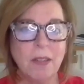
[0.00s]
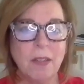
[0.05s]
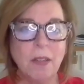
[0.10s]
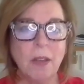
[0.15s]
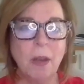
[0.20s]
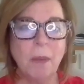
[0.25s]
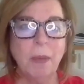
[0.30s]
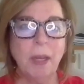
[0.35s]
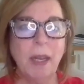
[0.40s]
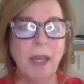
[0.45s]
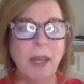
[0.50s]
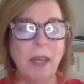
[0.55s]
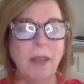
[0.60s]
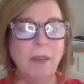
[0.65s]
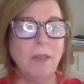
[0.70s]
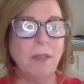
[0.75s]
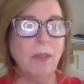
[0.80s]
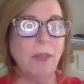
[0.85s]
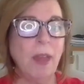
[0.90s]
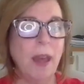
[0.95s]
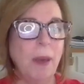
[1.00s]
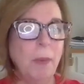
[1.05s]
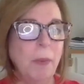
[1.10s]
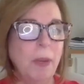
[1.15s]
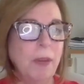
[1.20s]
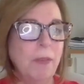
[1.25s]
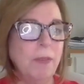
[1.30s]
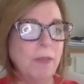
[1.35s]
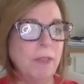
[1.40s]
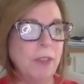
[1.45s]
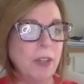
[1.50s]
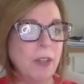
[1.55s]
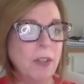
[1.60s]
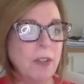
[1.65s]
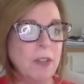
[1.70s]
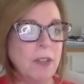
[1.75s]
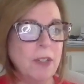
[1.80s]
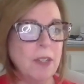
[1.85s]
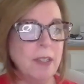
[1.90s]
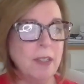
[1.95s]
so I'm going to answer that one
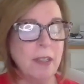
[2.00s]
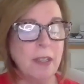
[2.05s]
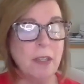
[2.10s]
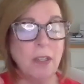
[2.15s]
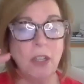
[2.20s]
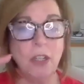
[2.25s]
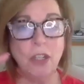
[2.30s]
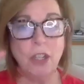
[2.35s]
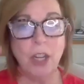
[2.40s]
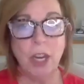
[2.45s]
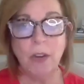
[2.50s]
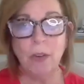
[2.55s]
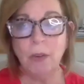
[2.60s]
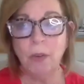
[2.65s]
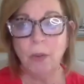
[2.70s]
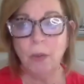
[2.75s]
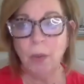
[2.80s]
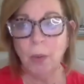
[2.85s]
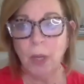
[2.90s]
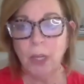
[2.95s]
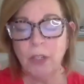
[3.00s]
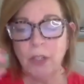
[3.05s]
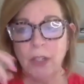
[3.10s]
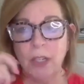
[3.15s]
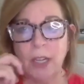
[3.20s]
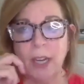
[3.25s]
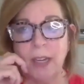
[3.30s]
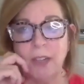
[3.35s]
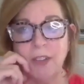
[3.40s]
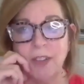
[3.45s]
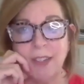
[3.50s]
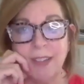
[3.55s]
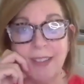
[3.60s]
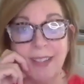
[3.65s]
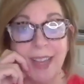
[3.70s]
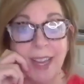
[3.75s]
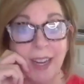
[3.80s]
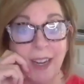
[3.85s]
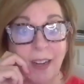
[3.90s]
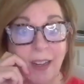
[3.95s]
first because that's a general question. I
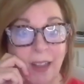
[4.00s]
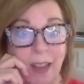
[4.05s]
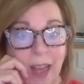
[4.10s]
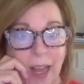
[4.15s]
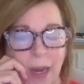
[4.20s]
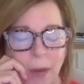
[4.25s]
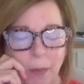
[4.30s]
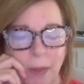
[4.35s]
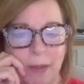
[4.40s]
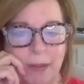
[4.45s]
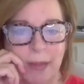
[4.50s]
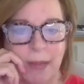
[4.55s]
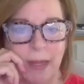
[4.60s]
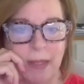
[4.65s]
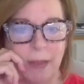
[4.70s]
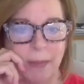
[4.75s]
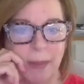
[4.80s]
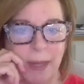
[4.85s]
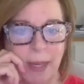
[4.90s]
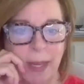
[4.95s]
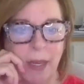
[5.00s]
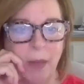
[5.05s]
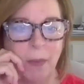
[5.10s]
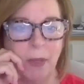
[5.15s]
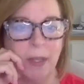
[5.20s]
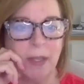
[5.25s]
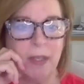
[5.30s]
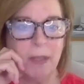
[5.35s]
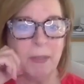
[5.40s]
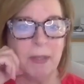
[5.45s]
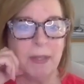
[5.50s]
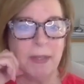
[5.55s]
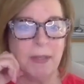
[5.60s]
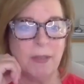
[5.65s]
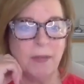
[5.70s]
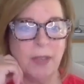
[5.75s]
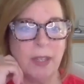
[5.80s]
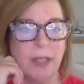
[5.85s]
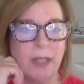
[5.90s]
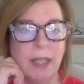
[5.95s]
just get it a lot. It wasn't asked by anyone
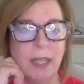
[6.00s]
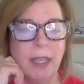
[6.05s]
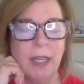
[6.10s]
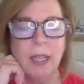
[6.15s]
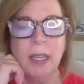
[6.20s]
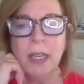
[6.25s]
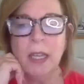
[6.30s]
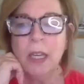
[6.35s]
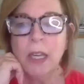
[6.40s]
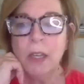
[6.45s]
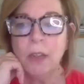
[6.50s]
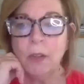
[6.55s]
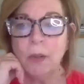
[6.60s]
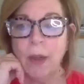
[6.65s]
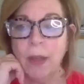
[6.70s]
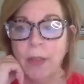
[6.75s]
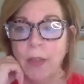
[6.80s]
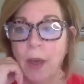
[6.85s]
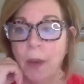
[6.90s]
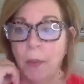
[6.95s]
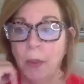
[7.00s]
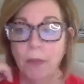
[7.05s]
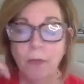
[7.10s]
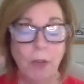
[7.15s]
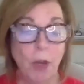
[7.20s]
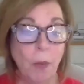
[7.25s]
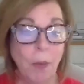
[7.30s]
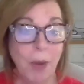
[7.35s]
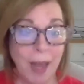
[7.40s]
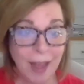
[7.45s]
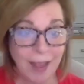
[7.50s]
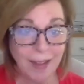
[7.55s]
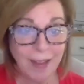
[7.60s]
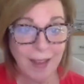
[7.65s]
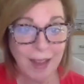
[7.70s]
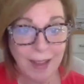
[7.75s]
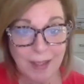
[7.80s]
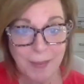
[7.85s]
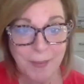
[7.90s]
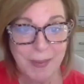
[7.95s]
specifically. So I thought, well, if no one
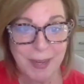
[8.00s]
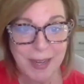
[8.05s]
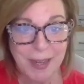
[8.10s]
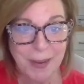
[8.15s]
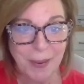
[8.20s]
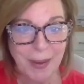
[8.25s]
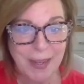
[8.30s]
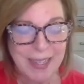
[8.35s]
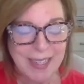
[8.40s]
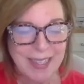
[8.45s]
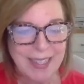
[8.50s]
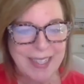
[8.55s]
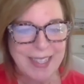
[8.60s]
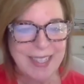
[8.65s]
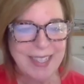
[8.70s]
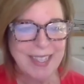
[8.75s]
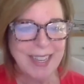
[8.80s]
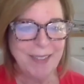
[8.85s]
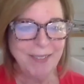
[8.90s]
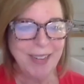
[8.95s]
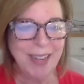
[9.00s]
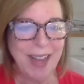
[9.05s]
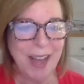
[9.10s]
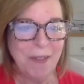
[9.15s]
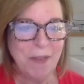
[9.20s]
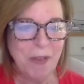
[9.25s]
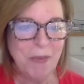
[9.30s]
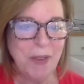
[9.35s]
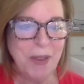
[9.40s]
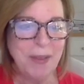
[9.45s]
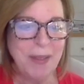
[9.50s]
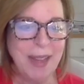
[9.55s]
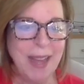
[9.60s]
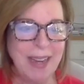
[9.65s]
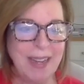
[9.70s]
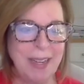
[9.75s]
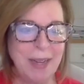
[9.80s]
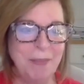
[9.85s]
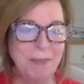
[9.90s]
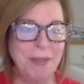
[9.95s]
asks me any questions, I'm going to have a few
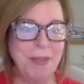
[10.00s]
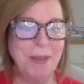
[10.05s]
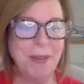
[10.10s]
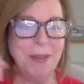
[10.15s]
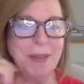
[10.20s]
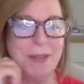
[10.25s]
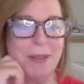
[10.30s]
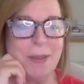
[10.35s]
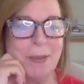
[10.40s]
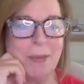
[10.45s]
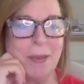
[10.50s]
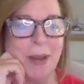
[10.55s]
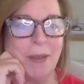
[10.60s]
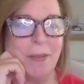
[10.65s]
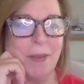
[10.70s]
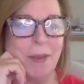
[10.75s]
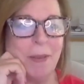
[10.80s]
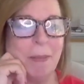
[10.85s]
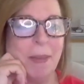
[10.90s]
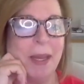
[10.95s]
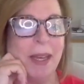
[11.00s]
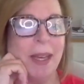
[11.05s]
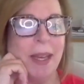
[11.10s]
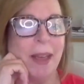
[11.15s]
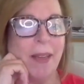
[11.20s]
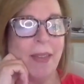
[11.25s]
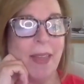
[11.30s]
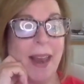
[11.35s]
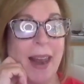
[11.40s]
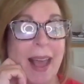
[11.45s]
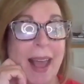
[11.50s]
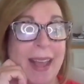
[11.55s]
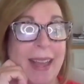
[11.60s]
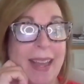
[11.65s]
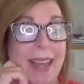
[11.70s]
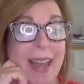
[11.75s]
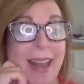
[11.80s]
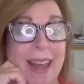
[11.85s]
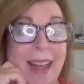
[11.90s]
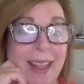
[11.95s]
lined up. So this is one of them that I
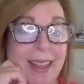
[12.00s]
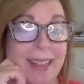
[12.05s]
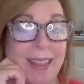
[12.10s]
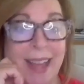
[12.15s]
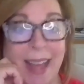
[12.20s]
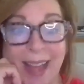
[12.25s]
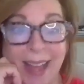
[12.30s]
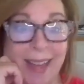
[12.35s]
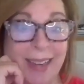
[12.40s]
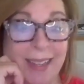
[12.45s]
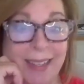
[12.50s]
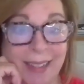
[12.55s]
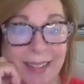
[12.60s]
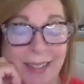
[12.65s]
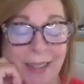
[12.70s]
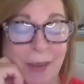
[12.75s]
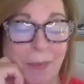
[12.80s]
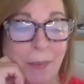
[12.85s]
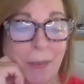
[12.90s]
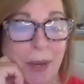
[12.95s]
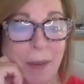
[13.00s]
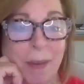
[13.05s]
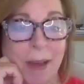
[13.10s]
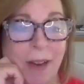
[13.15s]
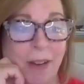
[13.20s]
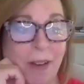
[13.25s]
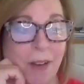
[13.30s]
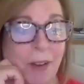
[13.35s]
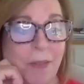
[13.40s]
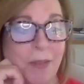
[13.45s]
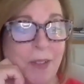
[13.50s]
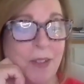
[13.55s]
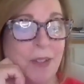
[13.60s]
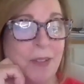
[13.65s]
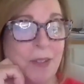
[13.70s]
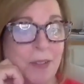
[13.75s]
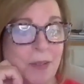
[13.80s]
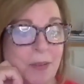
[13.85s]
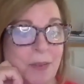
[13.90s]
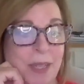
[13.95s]
get a lot. What about
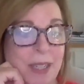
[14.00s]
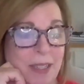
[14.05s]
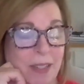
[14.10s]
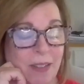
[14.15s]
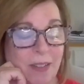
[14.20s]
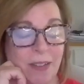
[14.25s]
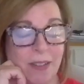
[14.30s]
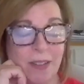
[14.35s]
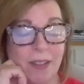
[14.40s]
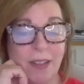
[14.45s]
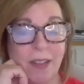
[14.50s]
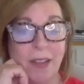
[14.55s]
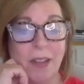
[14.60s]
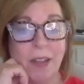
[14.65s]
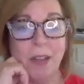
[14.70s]
artificial sweeteners?